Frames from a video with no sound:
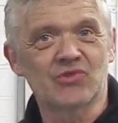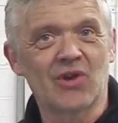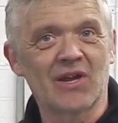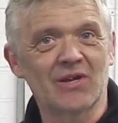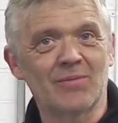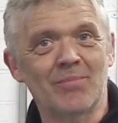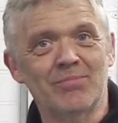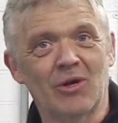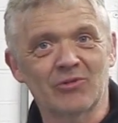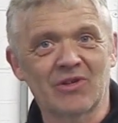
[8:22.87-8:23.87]
drilling them and
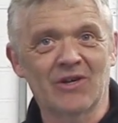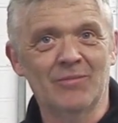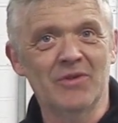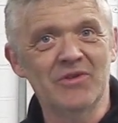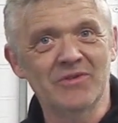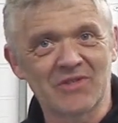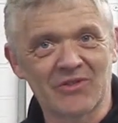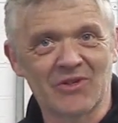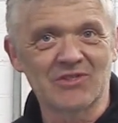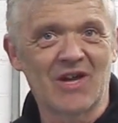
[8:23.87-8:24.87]
bolting them and using
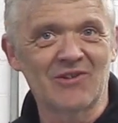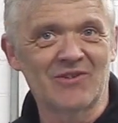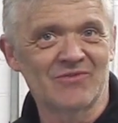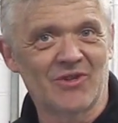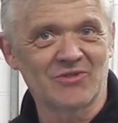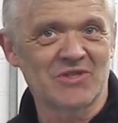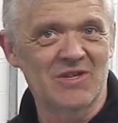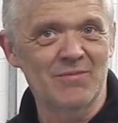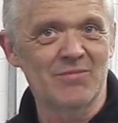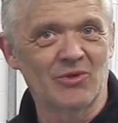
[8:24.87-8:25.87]
those nylon rods to
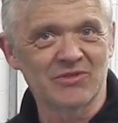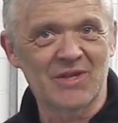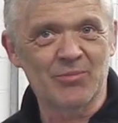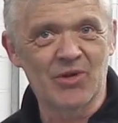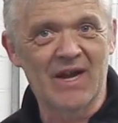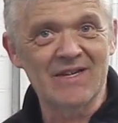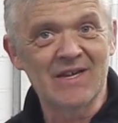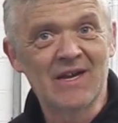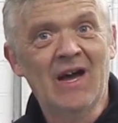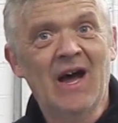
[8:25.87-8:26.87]
keep them all separate,
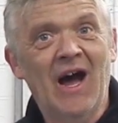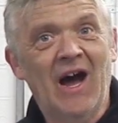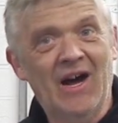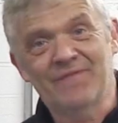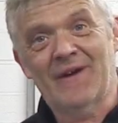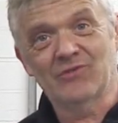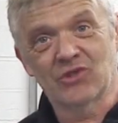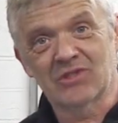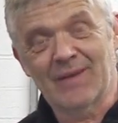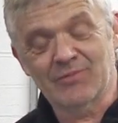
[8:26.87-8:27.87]
I found
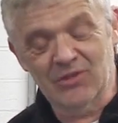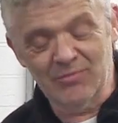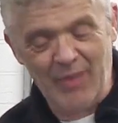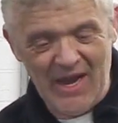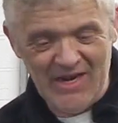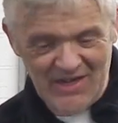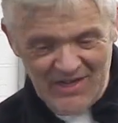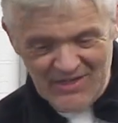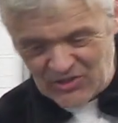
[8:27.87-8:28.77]
just an absolute pain.